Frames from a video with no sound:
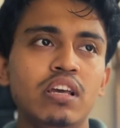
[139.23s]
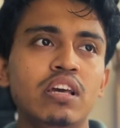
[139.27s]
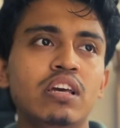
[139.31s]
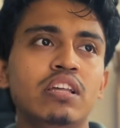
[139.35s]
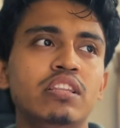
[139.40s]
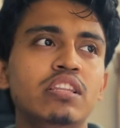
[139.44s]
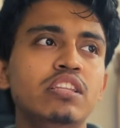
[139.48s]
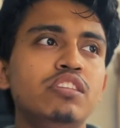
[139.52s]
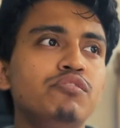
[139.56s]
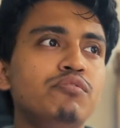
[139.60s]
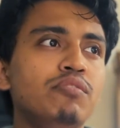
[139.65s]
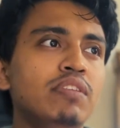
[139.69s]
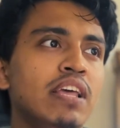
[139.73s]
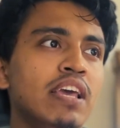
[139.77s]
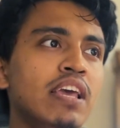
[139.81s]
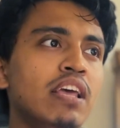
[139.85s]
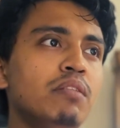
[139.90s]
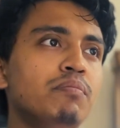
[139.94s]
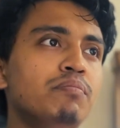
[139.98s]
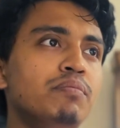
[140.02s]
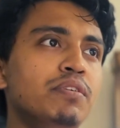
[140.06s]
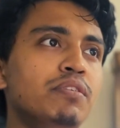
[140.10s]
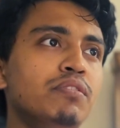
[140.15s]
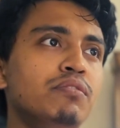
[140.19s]
This will help
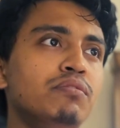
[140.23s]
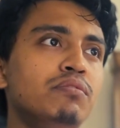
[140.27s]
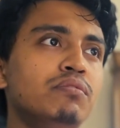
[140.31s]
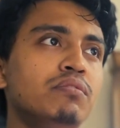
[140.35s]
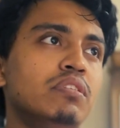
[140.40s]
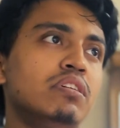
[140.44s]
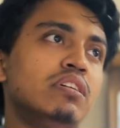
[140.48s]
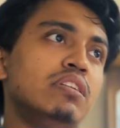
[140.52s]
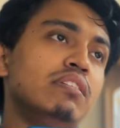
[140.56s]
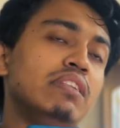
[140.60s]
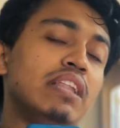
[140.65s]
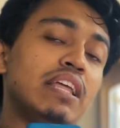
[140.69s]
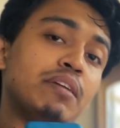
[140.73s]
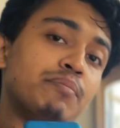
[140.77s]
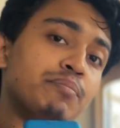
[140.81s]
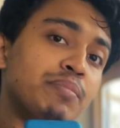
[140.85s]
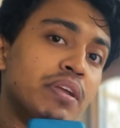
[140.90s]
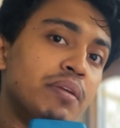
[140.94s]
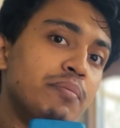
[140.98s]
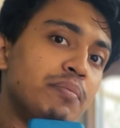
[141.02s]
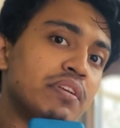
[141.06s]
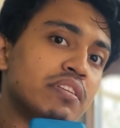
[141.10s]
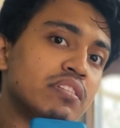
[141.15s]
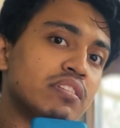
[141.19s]
you, like
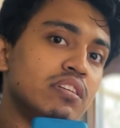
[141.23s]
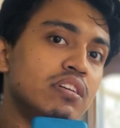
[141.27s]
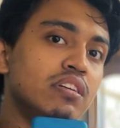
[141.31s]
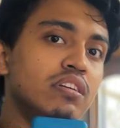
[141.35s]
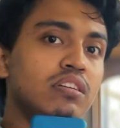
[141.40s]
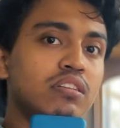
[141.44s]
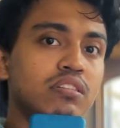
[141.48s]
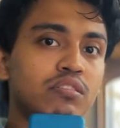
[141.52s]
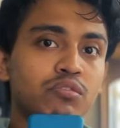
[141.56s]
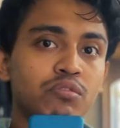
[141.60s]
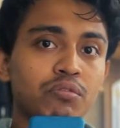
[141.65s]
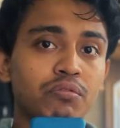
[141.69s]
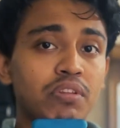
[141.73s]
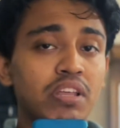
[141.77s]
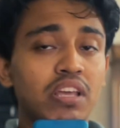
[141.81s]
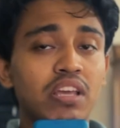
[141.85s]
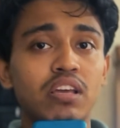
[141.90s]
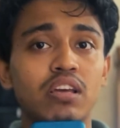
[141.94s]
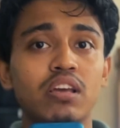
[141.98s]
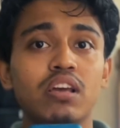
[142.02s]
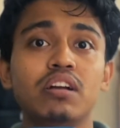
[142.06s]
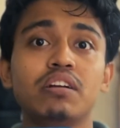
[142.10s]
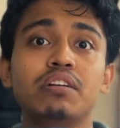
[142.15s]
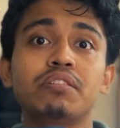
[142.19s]
previously, to think
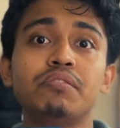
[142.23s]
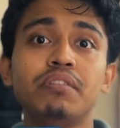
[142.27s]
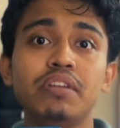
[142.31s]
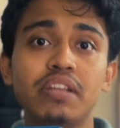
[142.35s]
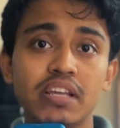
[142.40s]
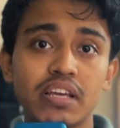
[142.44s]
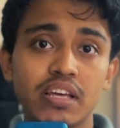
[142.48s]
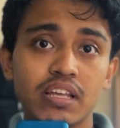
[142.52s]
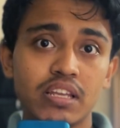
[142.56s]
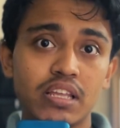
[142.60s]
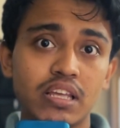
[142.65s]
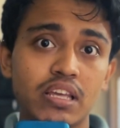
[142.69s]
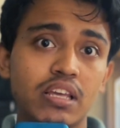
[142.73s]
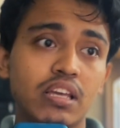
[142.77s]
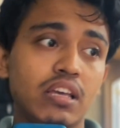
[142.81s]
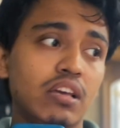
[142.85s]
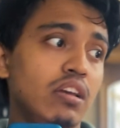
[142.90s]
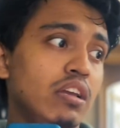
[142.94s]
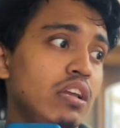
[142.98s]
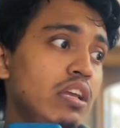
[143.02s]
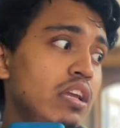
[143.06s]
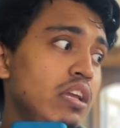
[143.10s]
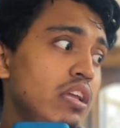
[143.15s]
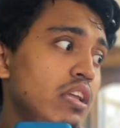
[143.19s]
critically
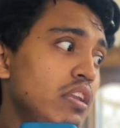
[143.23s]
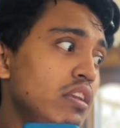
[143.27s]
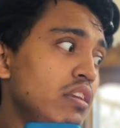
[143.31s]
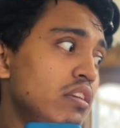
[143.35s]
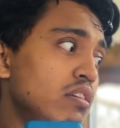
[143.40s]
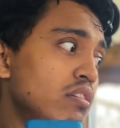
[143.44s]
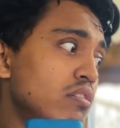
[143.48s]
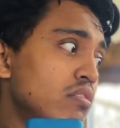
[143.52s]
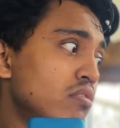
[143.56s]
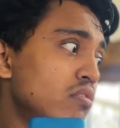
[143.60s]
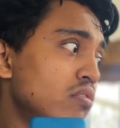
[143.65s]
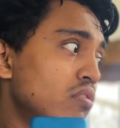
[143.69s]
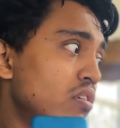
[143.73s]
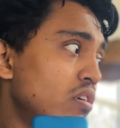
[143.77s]
in